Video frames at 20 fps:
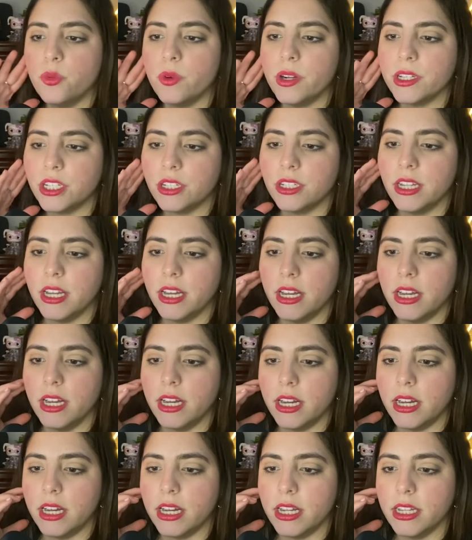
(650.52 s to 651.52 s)
you watch
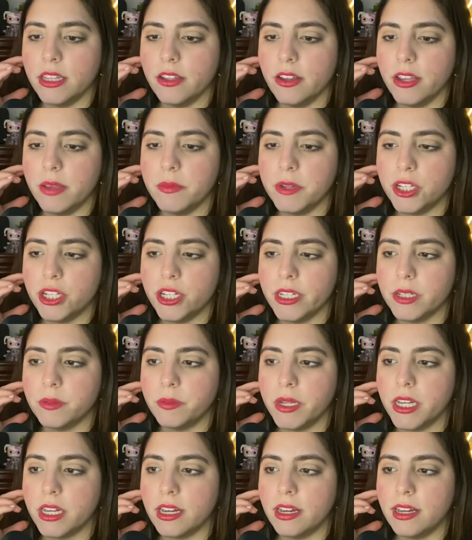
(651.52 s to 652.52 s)
the the images
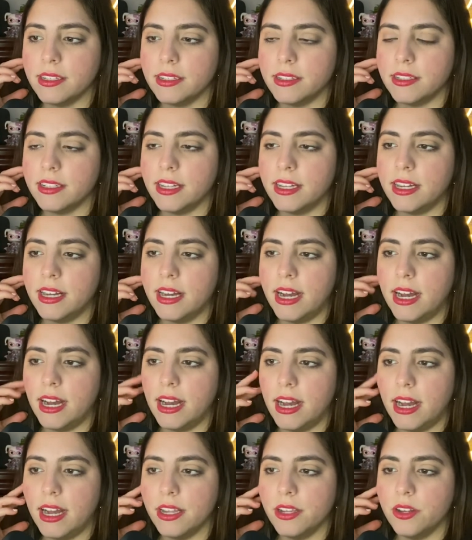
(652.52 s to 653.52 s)
because
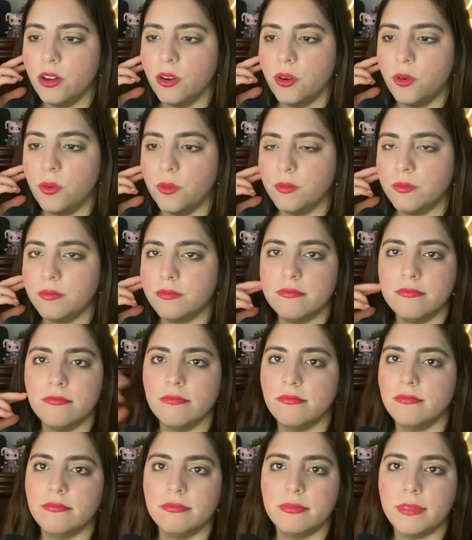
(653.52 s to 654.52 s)
you know
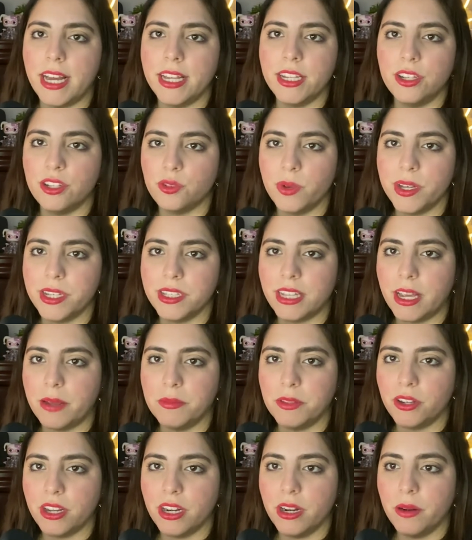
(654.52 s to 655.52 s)
I just waste
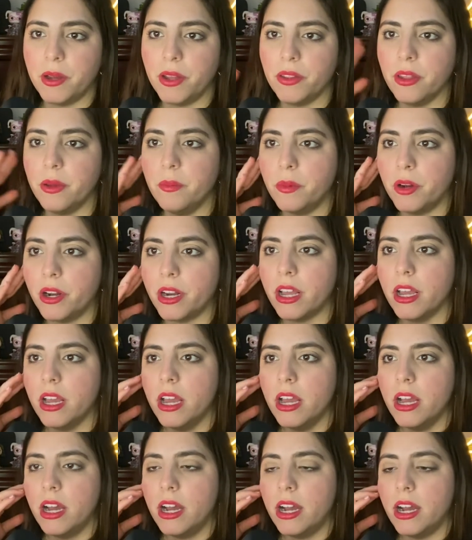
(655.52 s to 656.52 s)
time talking about them, but
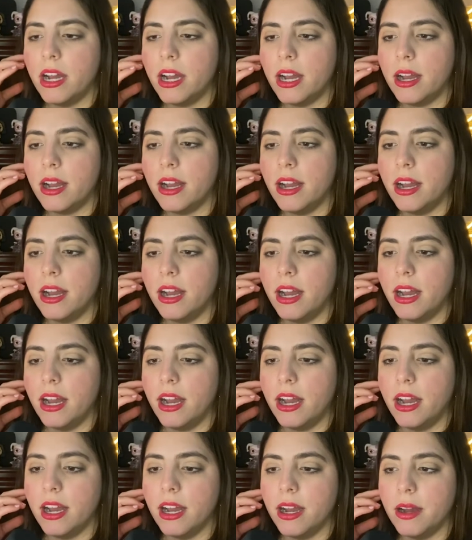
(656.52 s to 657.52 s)
uh,
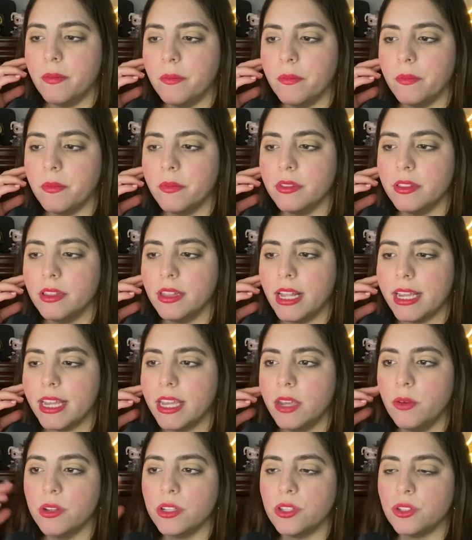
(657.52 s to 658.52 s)
um, like
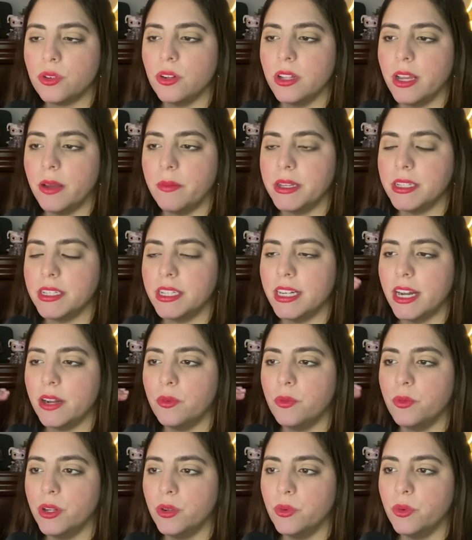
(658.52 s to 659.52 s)
he was truly amazing.
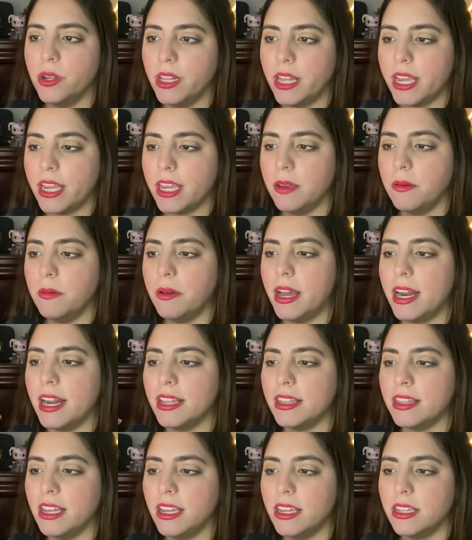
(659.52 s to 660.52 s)
I really really like him, and
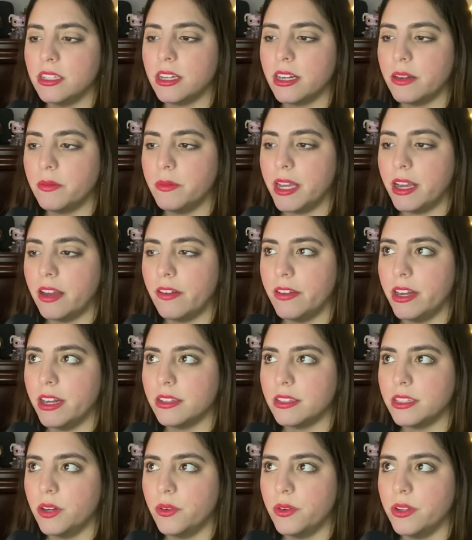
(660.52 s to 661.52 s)
I think he's gonna be having
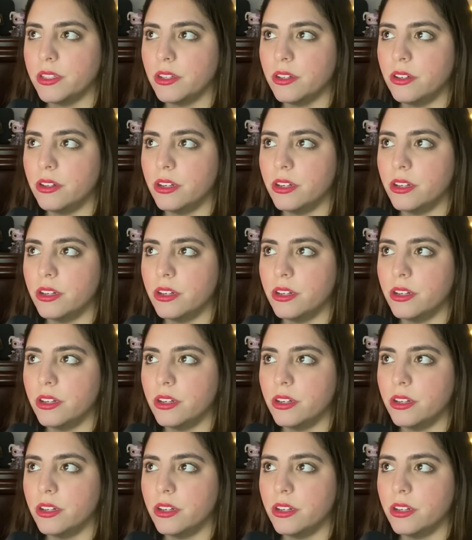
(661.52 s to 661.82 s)
a series